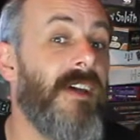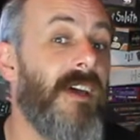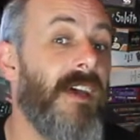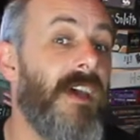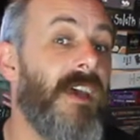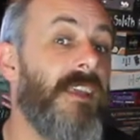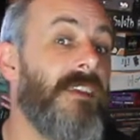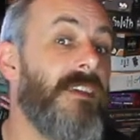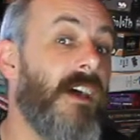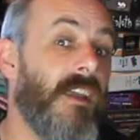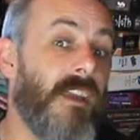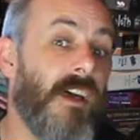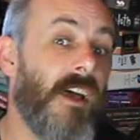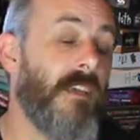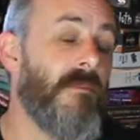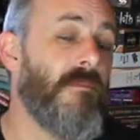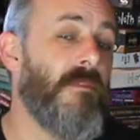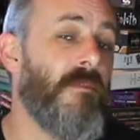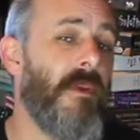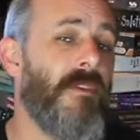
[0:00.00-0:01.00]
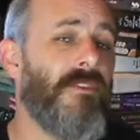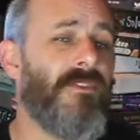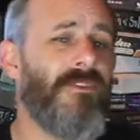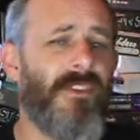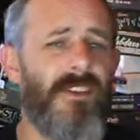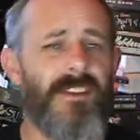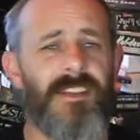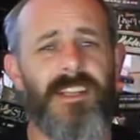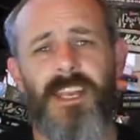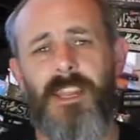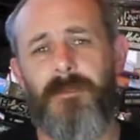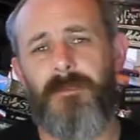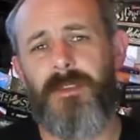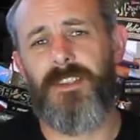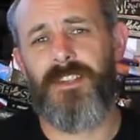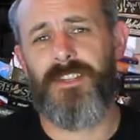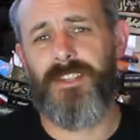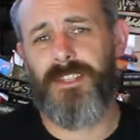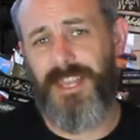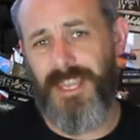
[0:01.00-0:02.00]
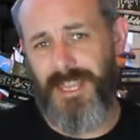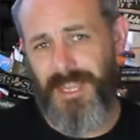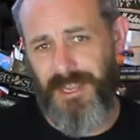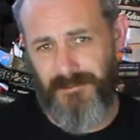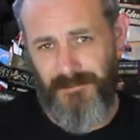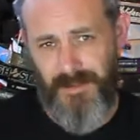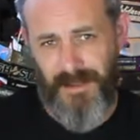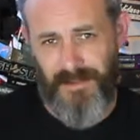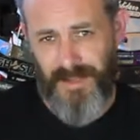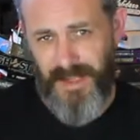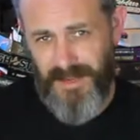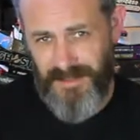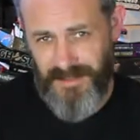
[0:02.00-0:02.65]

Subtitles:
and I will most certainly be sneaking around their